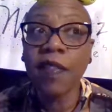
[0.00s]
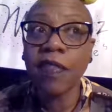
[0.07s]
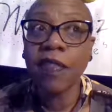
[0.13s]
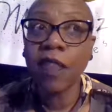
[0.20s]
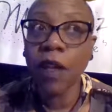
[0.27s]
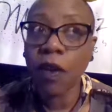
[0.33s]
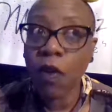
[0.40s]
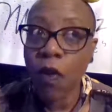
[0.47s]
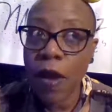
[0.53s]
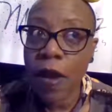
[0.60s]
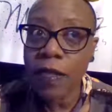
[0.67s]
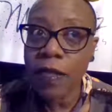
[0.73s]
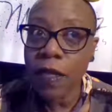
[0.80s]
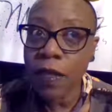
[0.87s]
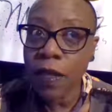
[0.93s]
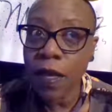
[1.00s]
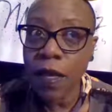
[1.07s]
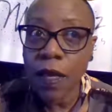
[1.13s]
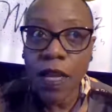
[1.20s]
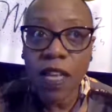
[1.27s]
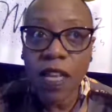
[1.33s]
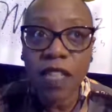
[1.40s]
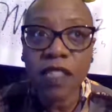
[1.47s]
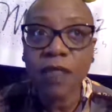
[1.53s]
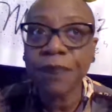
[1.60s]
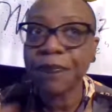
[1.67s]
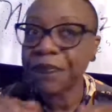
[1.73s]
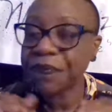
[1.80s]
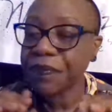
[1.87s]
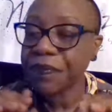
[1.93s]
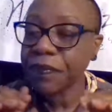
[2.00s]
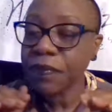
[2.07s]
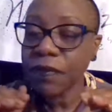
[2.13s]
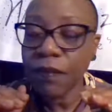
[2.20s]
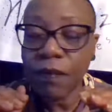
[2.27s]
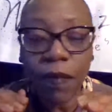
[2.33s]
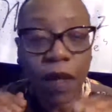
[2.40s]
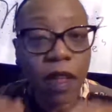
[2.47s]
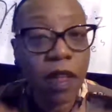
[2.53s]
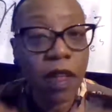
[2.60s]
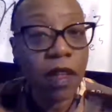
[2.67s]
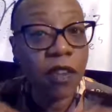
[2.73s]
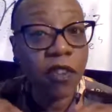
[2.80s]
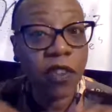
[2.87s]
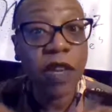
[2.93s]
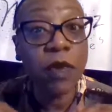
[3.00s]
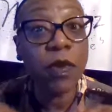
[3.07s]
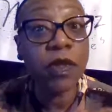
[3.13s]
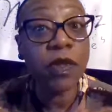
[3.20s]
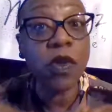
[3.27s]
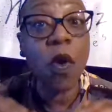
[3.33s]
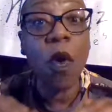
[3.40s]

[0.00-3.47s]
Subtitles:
The crazy thing is, she was